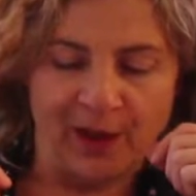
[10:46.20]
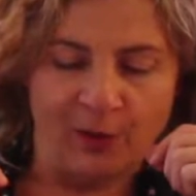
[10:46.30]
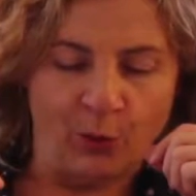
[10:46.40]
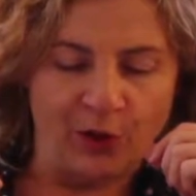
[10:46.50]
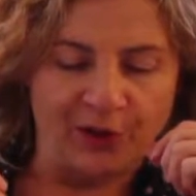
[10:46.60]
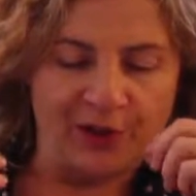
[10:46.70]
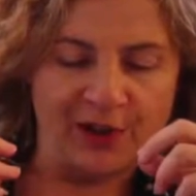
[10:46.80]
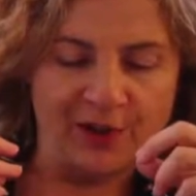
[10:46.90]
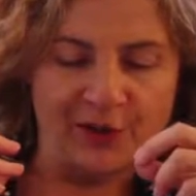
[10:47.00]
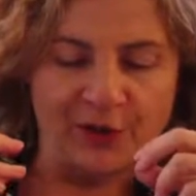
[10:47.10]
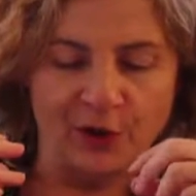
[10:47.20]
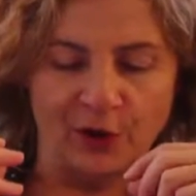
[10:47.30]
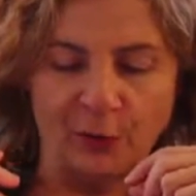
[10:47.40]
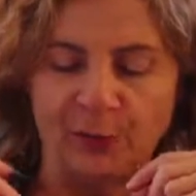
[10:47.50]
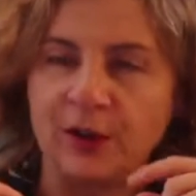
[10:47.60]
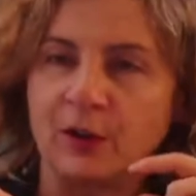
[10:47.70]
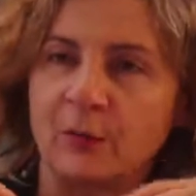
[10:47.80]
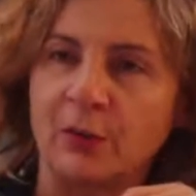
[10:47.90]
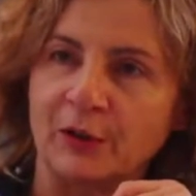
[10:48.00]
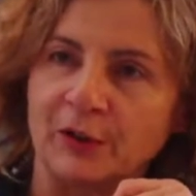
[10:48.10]
what is your opinion
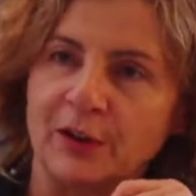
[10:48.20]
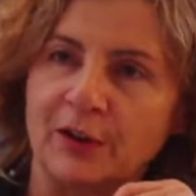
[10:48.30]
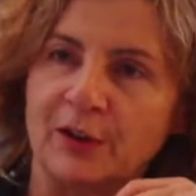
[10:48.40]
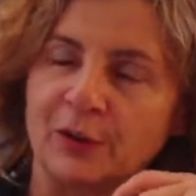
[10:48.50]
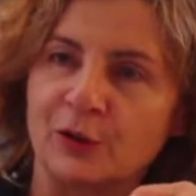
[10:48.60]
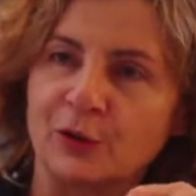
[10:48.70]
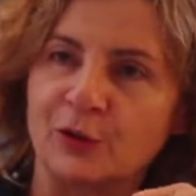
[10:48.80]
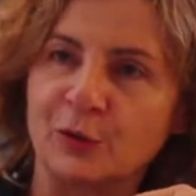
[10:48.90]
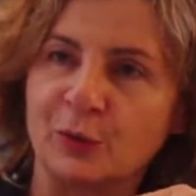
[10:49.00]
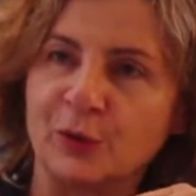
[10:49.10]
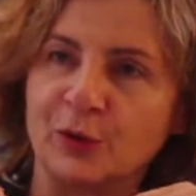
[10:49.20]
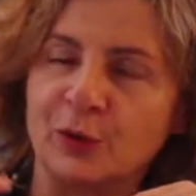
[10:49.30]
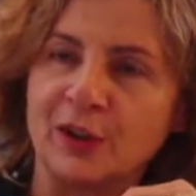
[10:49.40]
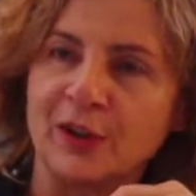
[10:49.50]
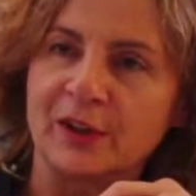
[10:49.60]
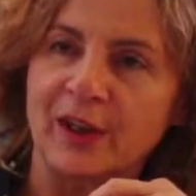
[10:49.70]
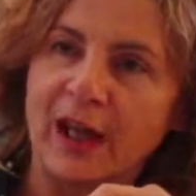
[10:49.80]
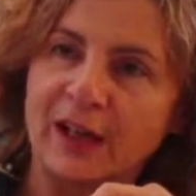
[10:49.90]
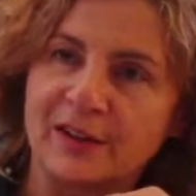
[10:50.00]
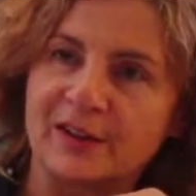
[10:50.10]
about the relationship between
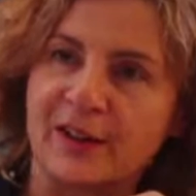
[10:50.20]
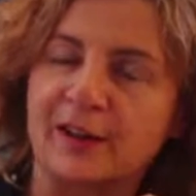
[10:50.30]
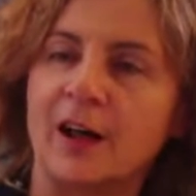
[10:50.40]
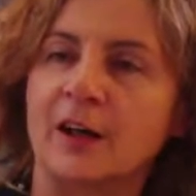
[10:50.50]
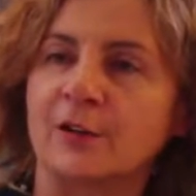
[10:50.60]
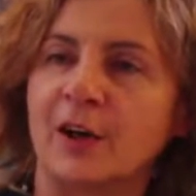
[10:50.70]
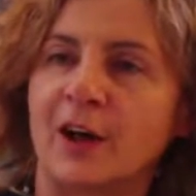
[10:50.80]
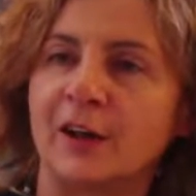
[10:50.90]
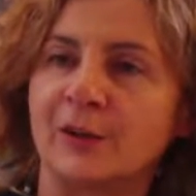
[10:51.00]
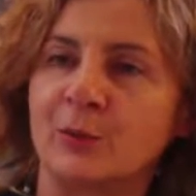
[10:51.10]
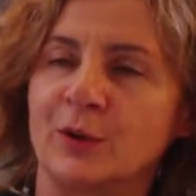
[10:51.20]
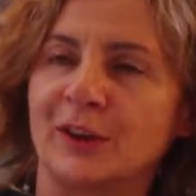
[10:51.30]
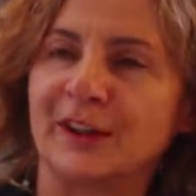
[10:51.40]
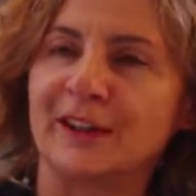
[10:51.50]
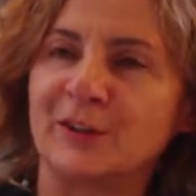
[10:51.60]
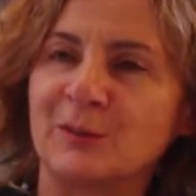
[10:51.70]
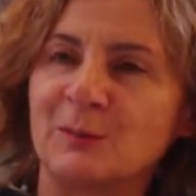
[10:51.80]
talent and hard work?